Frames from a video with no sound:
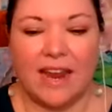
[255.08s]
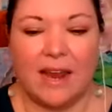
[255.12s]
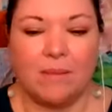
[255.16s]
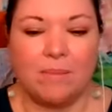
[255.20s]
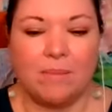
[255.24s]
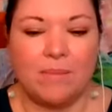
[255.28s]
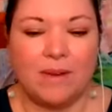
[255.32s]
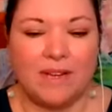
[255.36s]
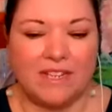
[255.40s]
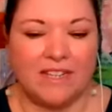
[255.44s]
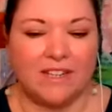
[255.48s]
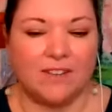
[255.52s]

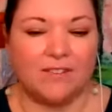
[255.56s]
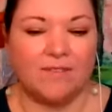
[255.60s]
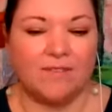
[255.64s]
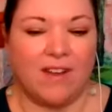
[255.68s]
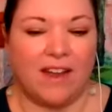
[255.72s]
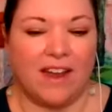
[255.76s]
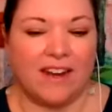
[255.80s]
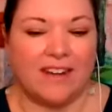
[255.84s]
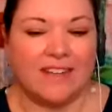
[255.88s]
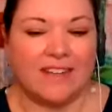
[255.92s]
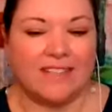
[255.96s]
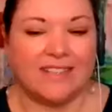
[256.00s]
can be
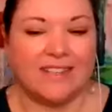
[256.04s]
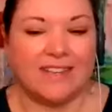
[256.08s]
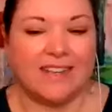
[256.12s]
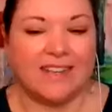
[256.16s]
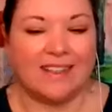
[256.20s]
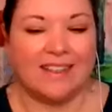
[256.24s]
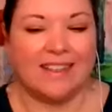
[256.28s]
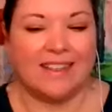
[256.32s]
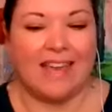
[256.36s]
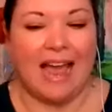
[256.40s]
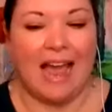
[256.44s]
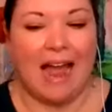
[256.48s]
defined as
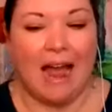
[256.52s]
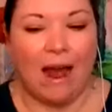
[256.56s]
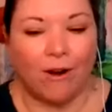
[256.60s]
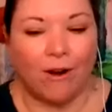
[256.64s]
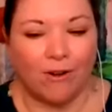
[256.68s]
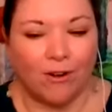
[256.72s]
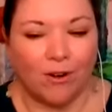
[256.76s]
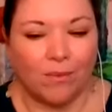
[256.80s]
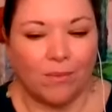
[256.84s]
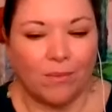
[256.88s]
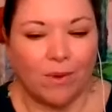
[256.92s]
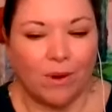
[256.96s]
the
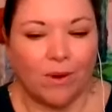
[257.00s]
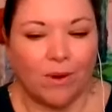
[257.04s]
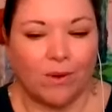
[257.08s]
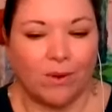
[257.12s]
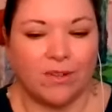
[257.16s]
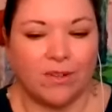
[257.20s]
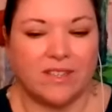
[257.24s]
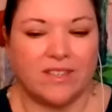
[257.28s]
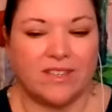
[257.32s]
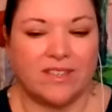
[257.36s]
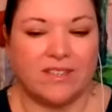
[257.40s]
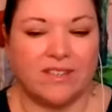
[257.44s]

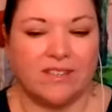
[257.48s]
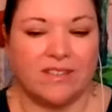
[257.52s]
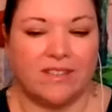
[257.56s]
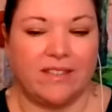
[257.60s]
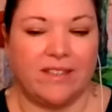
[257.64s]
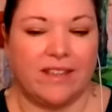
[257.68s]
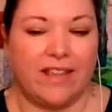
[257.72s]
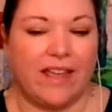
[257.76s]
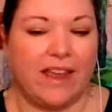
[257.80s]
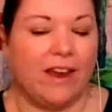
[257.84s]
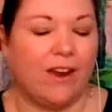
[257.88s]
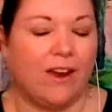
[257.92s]
outermost
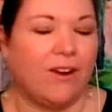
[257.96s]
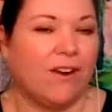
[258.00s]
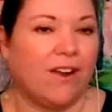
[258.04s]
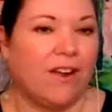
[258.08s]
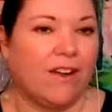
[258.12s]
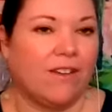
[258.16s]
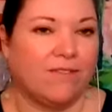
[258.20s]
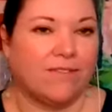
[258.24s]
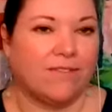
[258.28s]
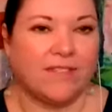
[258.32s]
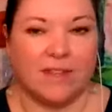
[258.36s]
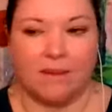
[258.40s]
layer
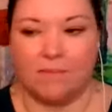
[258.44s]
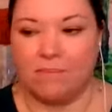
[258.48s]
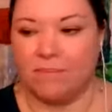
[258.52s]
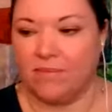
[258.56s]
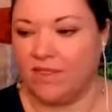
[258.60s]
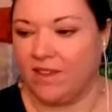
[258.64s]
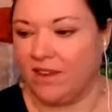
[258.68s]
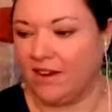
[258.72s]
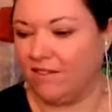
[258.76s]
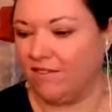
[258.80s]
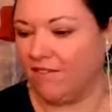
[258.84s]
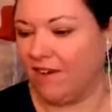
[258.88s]
of
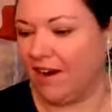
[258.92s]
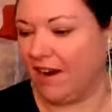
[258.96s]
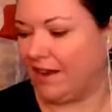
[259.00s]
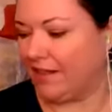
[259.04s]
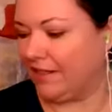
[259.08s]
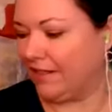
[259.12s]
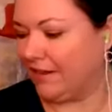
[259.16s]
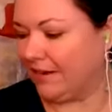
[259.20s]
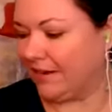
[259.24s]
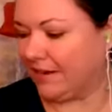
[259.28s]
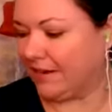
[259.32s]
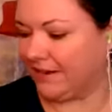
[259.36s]
something,
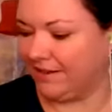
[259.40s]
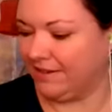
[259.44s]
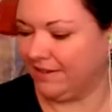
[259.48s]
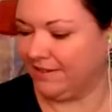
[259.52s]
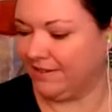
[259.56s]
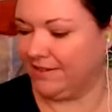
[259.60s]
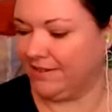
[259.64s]
right? I